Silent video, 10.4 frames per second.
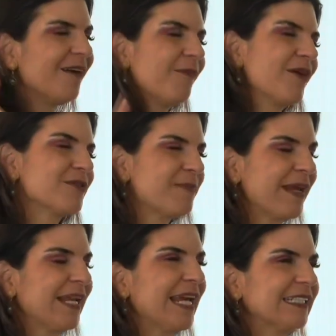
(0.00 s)
but I was
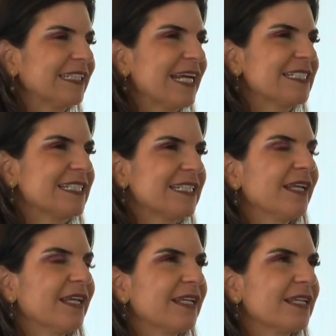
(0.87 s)
mainly educated
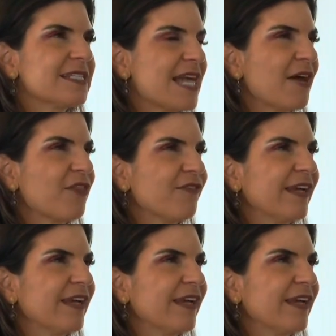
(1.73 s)
in the south of